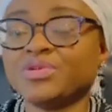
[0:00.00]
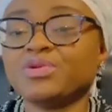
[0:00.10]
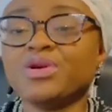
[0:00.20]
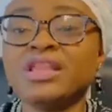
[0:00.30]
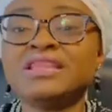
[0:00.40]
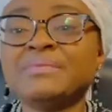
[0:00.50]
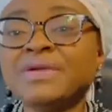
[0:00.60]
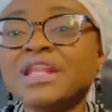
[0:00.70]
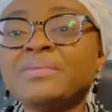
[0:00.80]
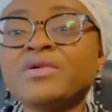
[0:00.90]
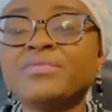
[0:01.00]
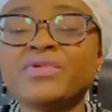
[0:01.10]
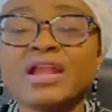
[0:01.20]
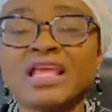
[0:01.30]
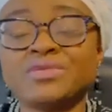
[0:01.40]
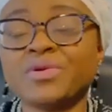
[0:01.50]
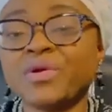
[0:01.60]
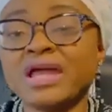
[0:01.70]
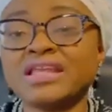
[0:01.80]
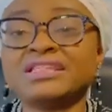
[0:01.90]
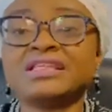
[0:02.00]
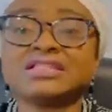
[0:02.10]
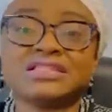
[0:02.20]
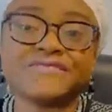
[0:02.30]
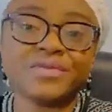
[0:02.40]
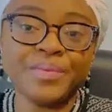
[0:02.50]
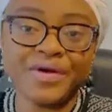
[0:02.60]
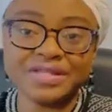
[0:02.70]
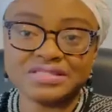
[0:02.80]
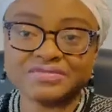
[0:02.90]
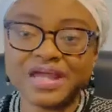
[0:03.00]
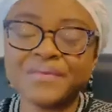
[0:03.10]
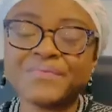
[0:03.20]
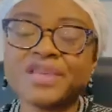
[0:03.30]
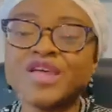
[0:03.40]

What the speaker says: So the minimum that is required is 67 points, right?